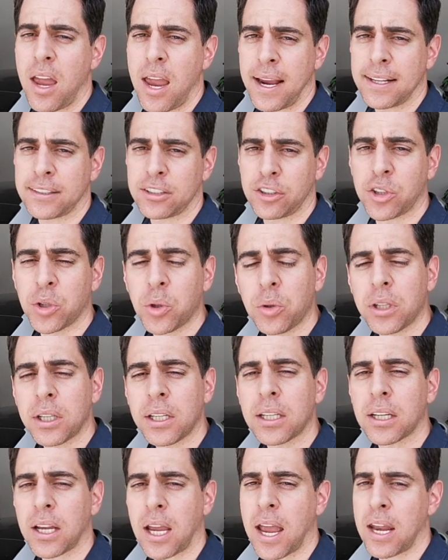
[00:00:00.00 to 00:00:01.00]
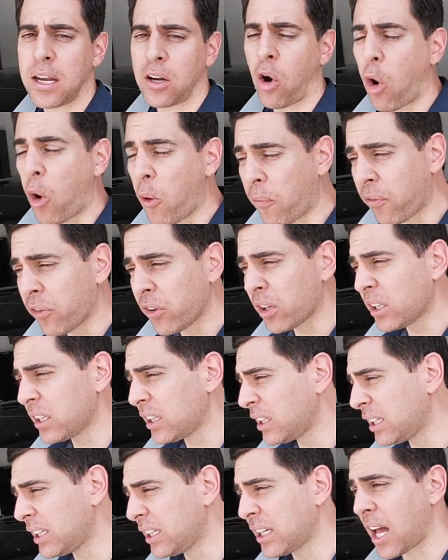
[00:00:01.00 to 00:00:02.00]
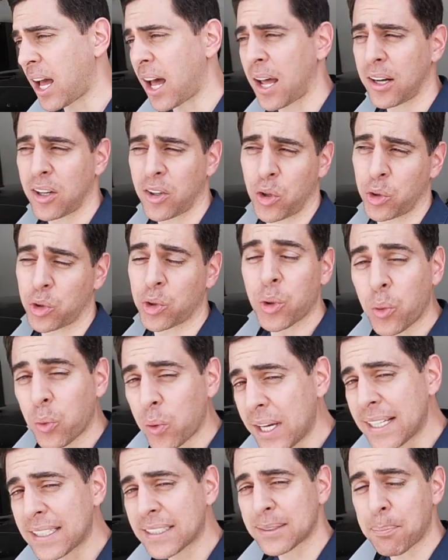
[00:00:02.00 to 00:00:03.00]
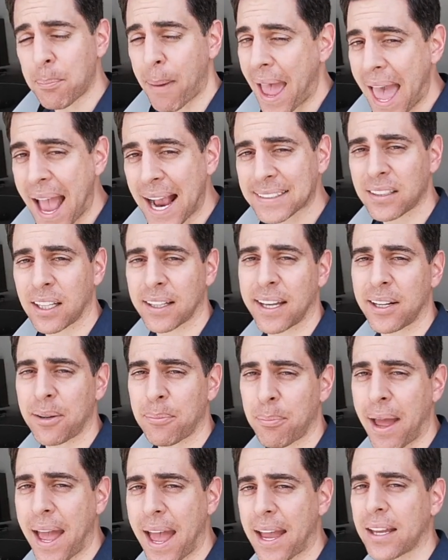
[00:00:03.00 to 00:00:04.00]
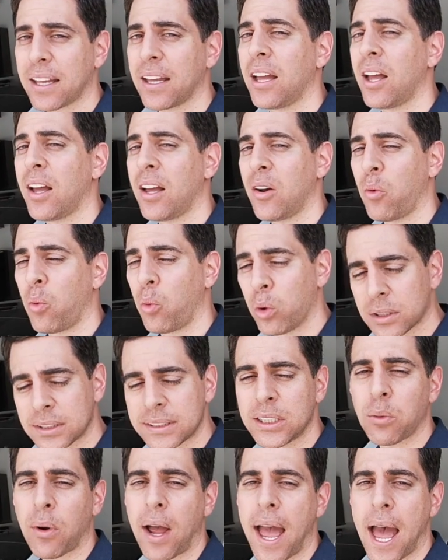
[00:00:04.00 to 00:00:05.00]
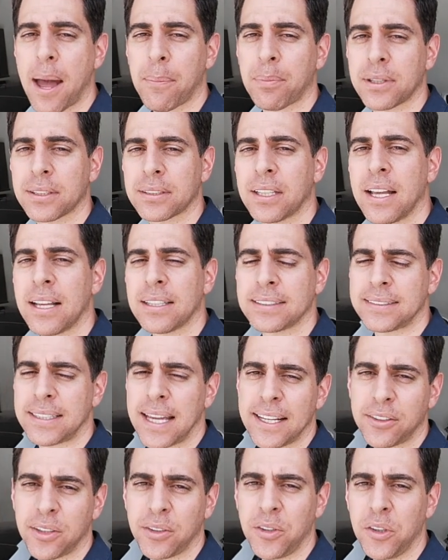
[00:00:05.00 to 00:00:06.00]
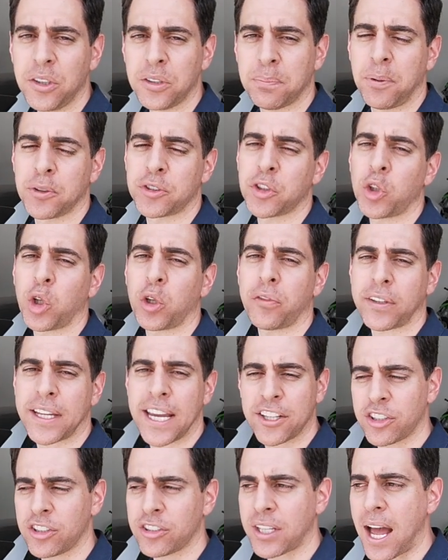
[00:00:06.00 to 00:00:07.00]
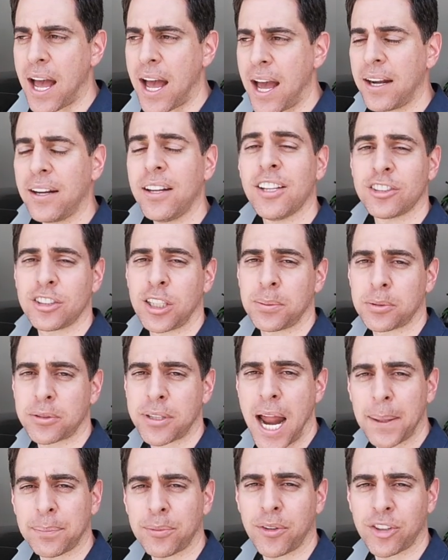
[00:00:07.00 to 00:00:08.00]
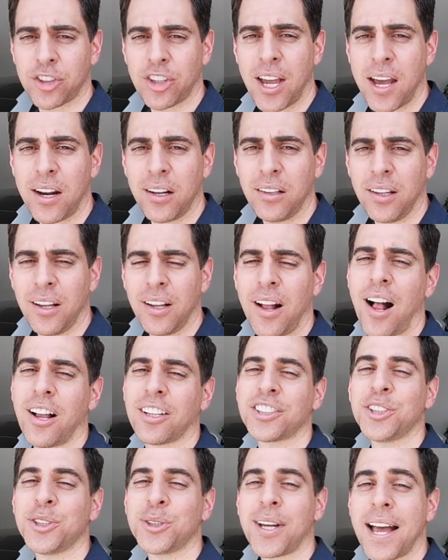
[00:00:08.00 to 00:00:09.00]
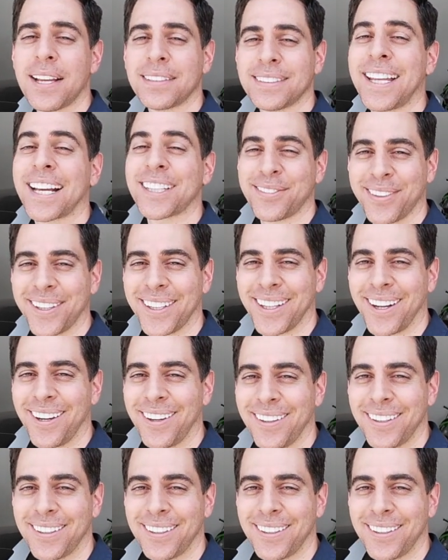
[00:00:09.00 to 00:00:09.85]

and get the tuning, and hopefully, I don't know, 2 weeks max, I'll get it back. We'll see what happens. Stay tuned, put your notifications on, subscribe to the channel. I'll see you guys in the next video.